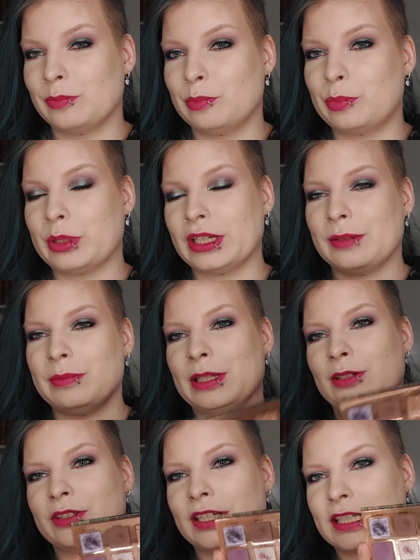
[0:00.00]
but I mean,
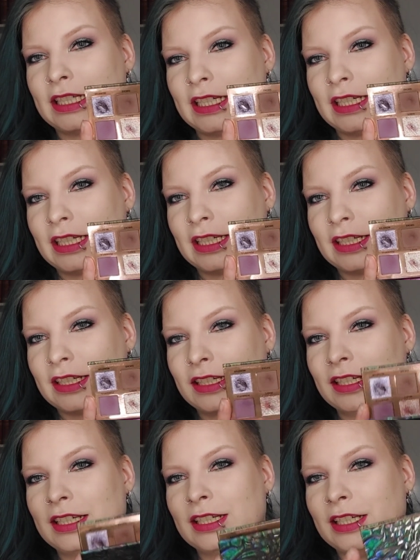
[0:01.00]
look
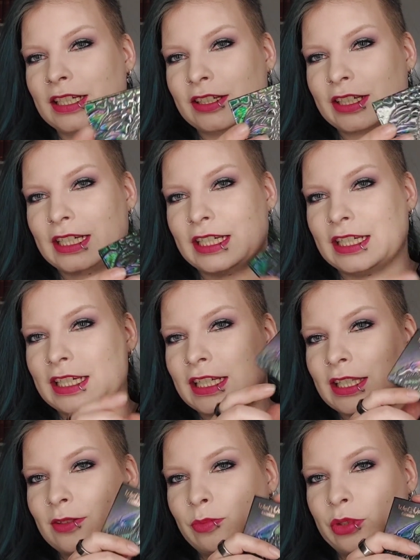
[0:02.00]
at it,
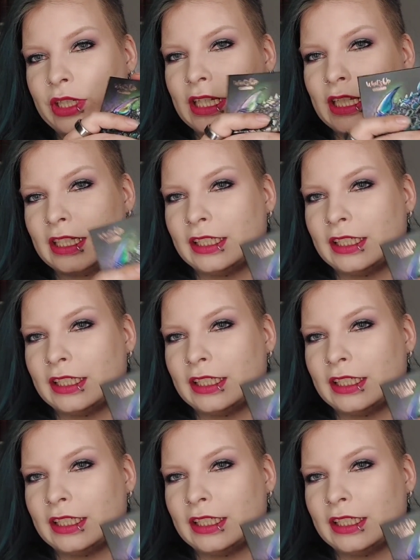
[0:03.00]
it's pretty.